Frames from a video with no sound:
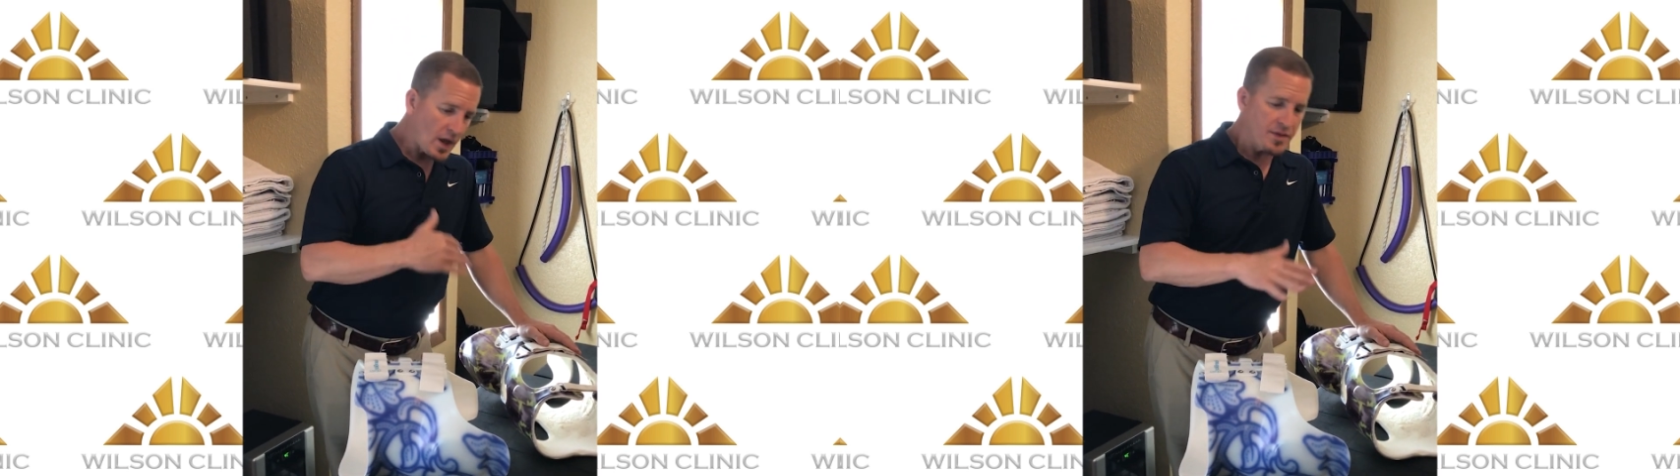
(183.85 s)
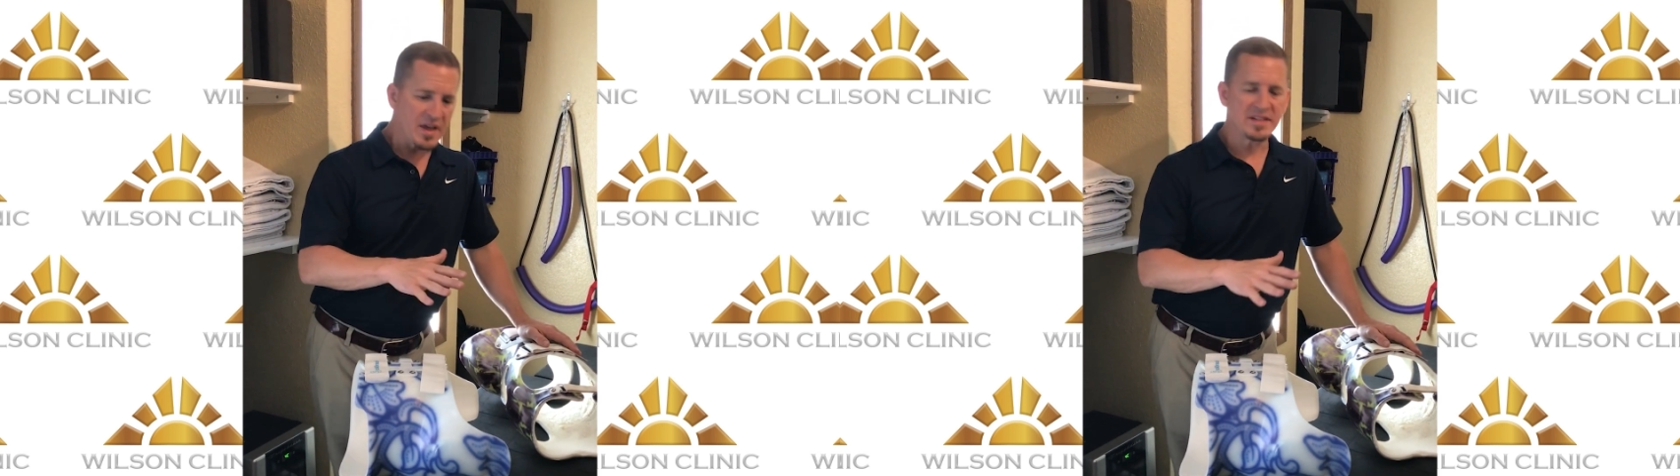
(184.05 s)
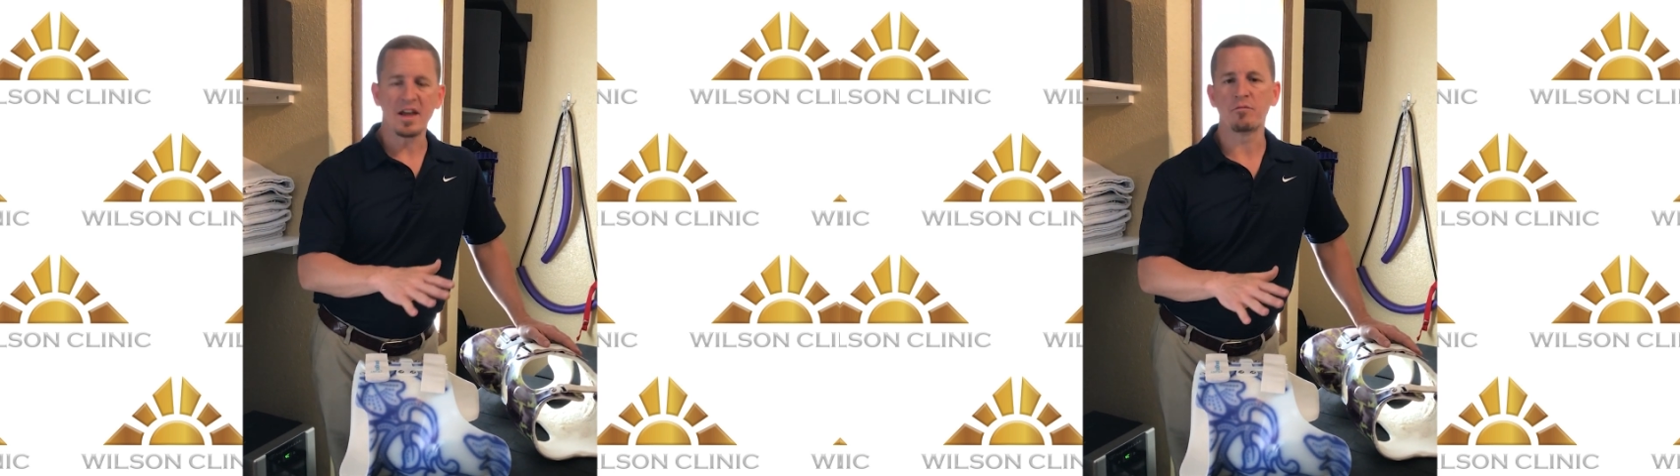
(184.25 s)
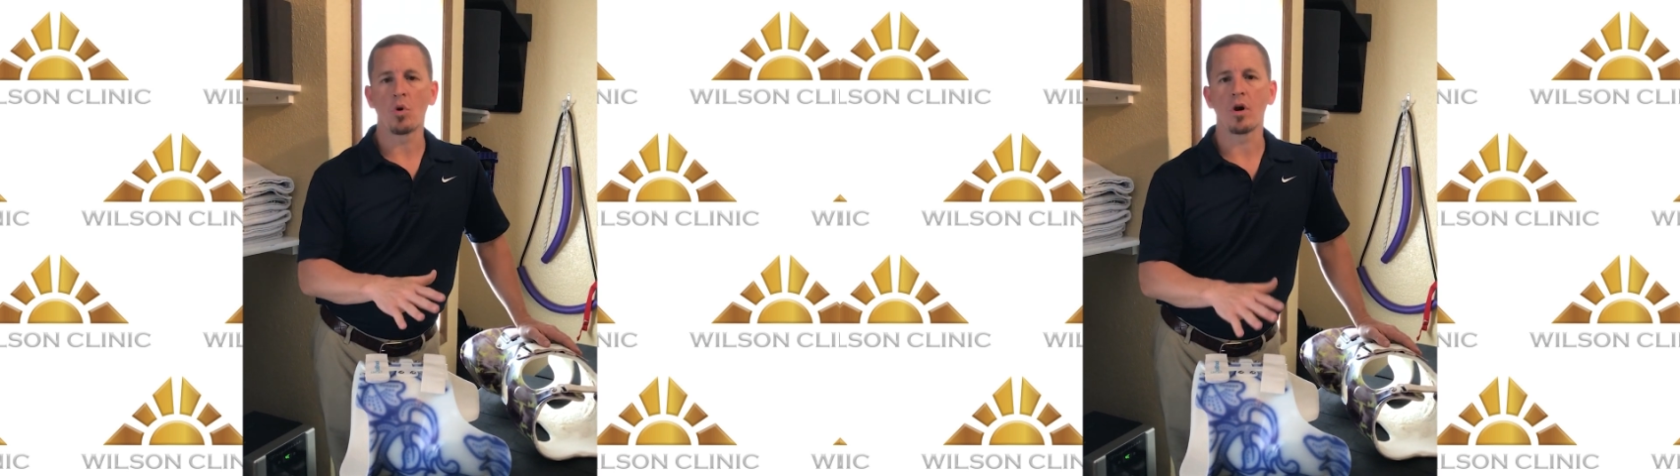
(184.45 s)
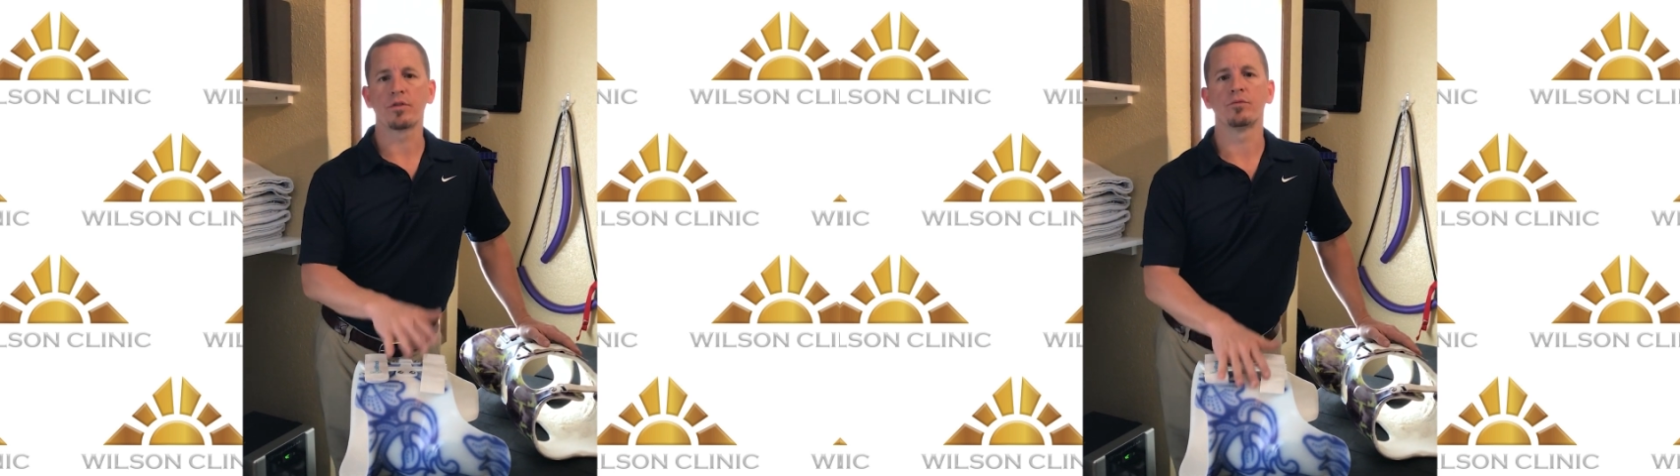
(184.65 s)
Things have
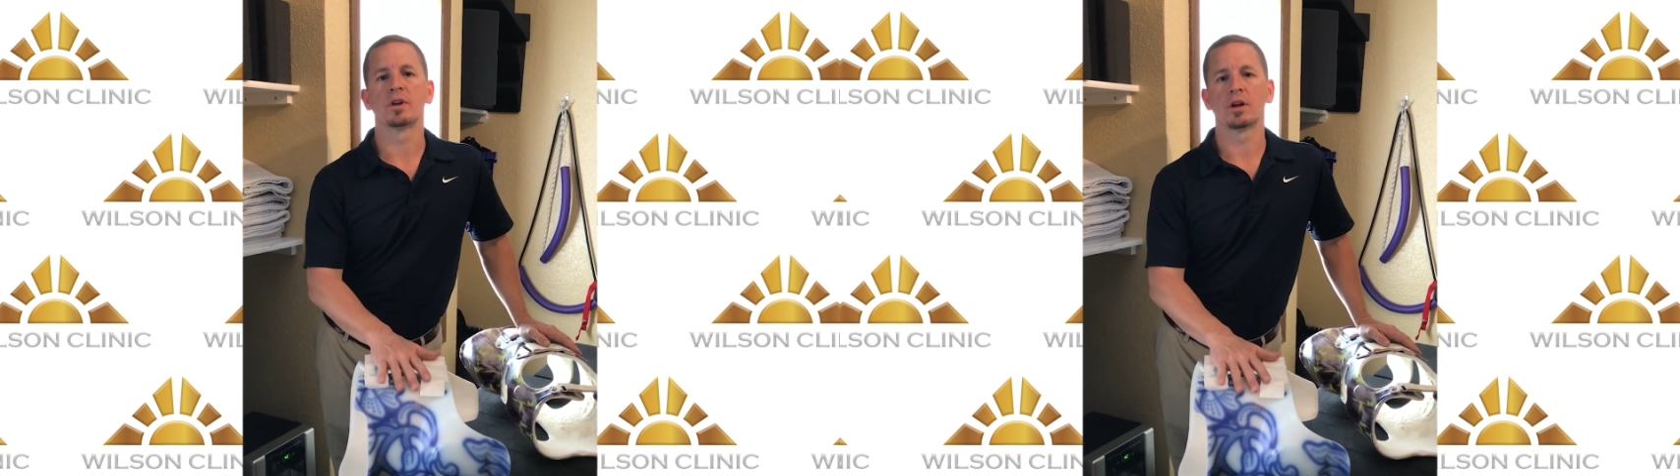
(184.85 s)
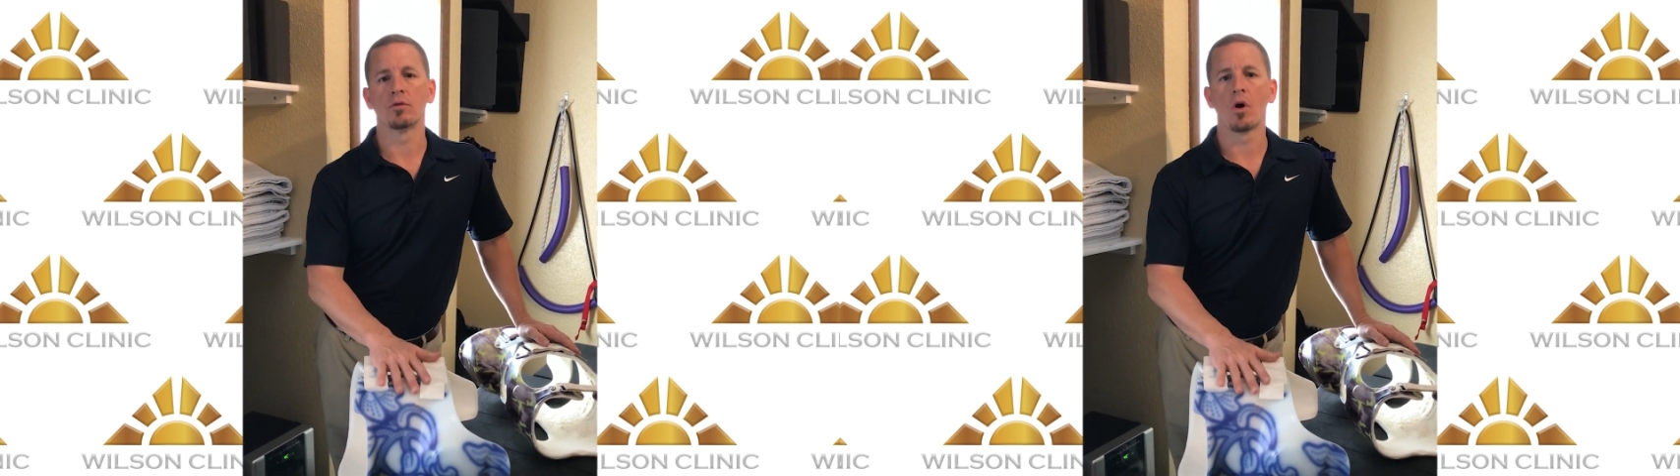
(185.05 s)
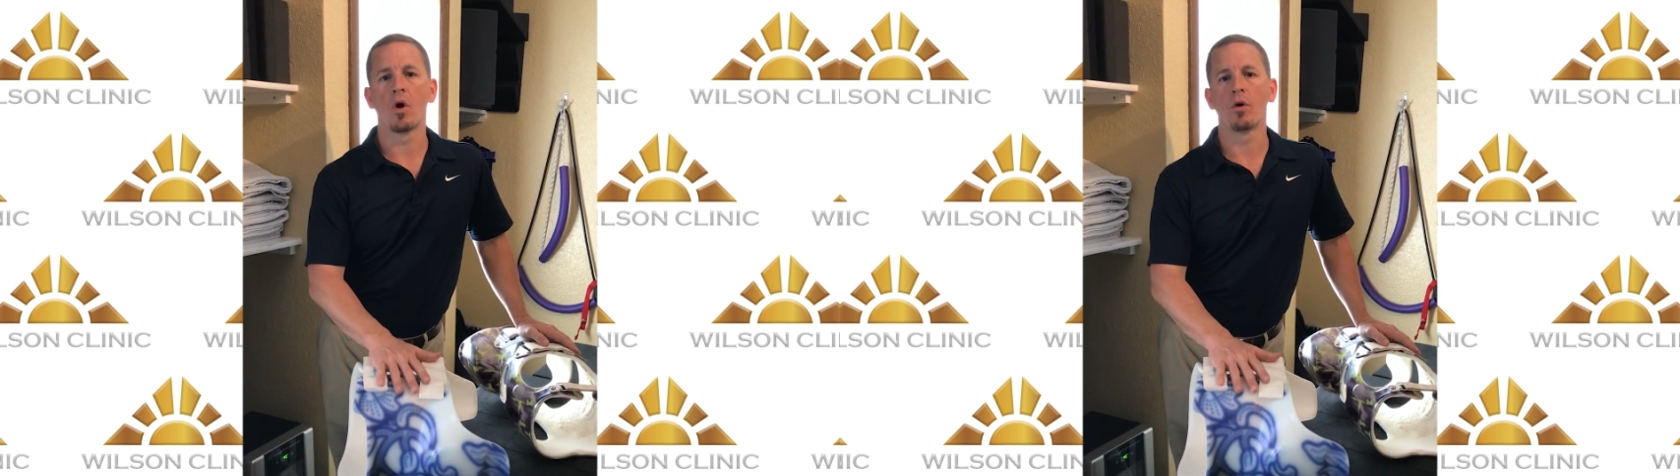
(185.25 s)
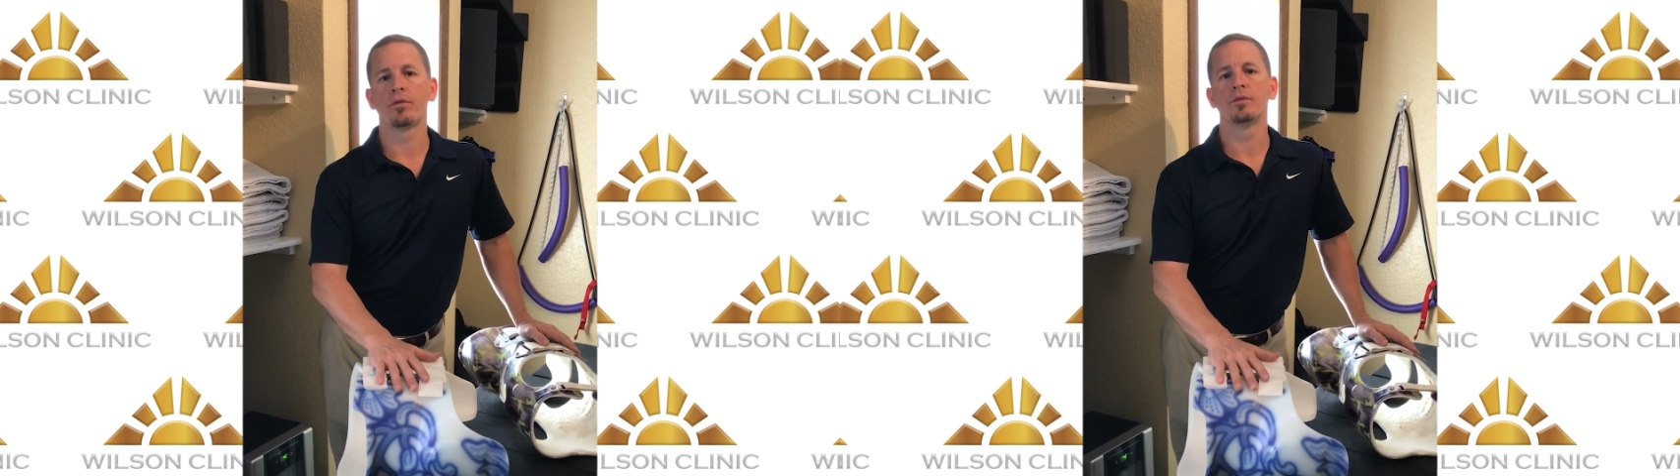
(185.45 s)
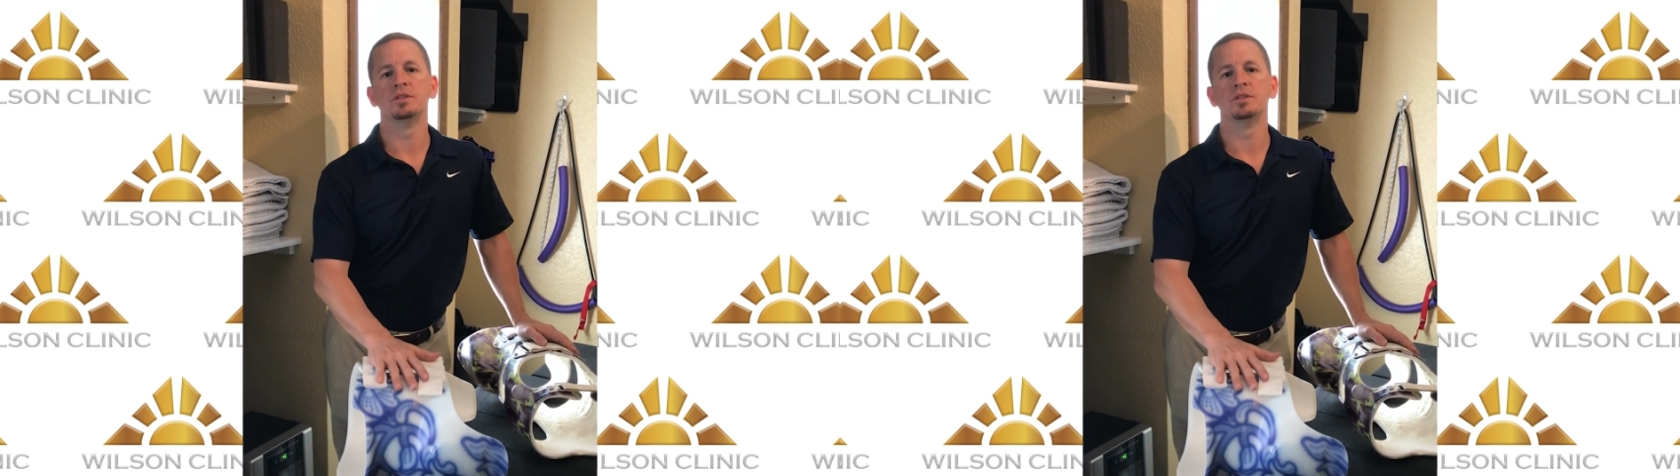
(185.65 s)
more arthritic growth,